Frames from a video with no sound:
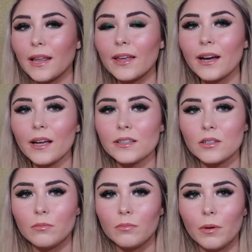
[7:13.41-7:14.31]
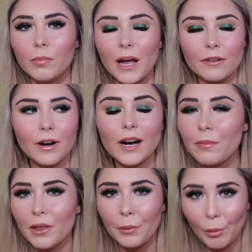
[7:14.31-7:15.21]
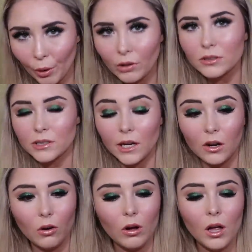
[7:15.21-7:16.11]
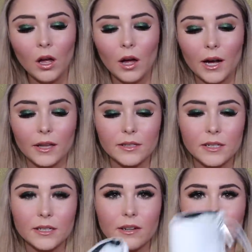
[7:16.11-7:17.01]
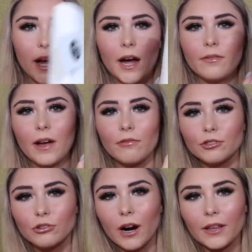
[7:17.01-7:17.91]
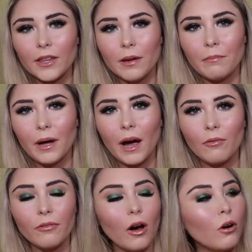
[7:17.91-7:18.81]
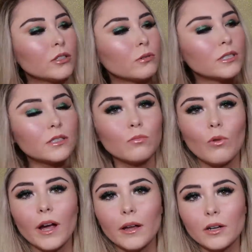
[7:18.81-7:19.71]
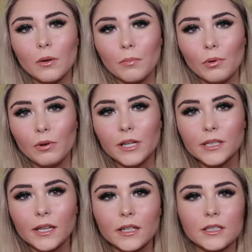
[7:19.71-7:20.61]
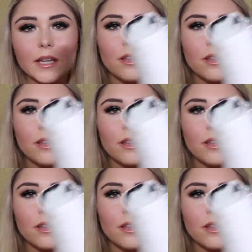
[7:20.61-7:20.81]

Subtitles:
I think I got these on Black Friday, but they weren't on sale. I got these in a 7.5. I haven't tried them, but I've always wanted some white booties like this.